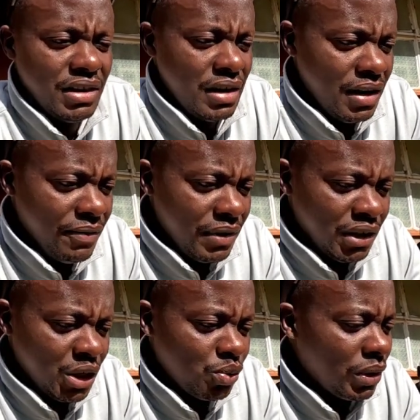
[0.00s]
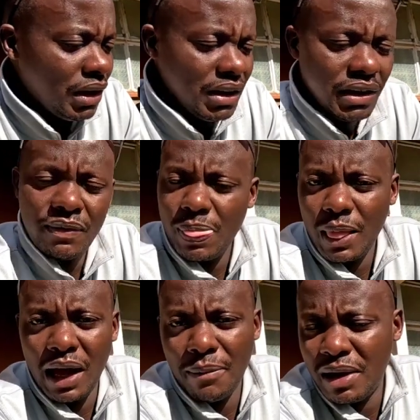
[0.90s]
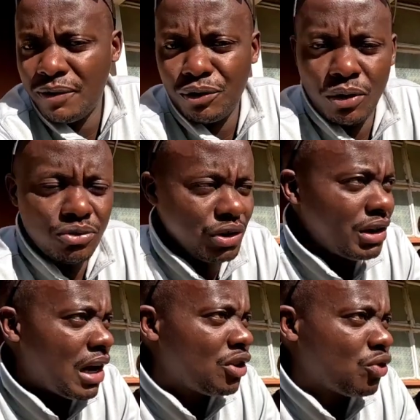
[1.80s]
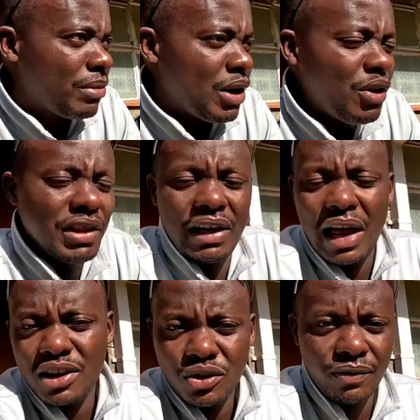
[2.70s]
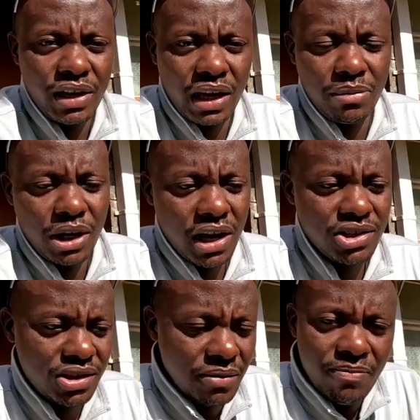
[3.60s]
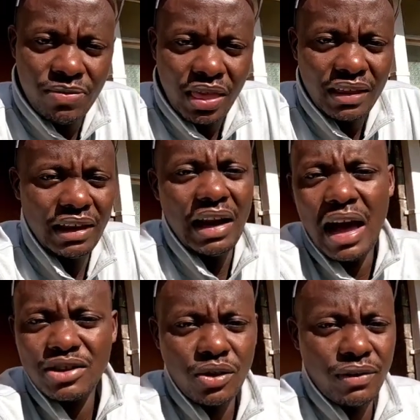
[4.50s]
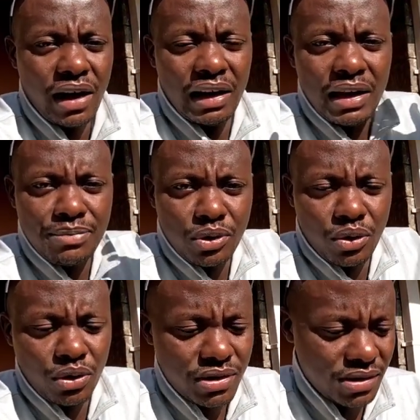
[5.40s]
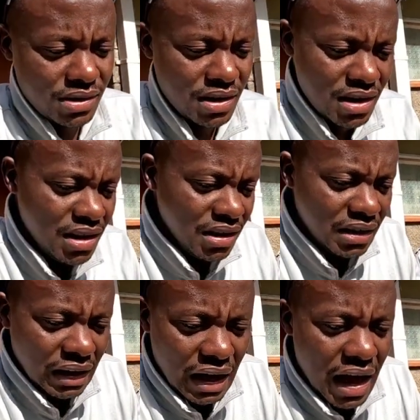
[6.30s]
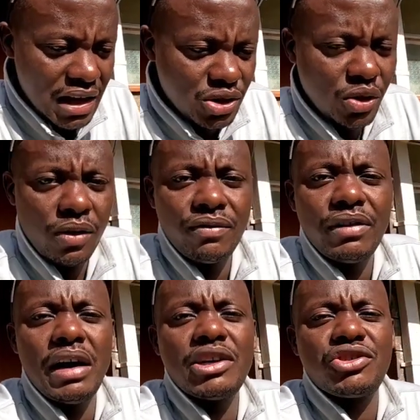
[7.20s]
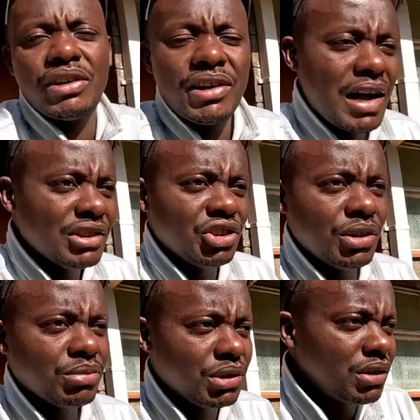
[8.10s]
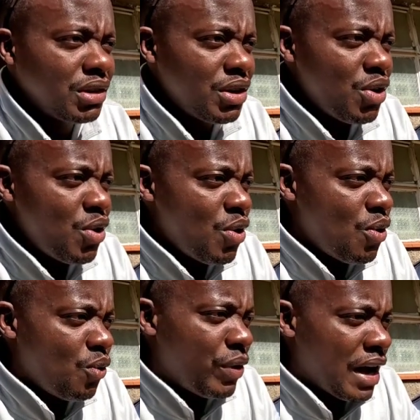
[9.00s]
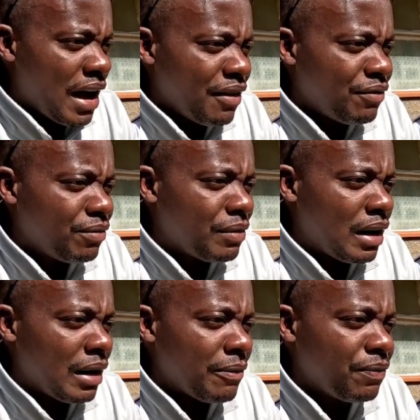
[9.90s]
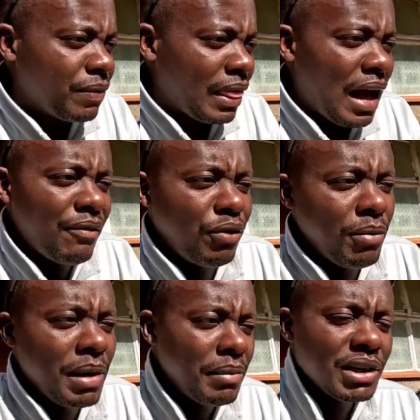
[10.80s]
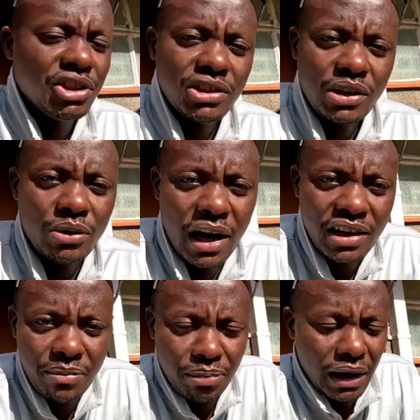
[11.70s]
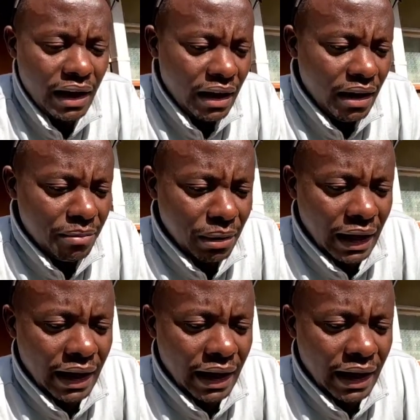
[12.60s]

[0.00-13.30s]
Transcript: in this world, coming from Trinidad and Tobago, the likes of Nicki Minaj, the likes of Calypso Ross, the likes of Trinidad James. We have a former Manchester United player,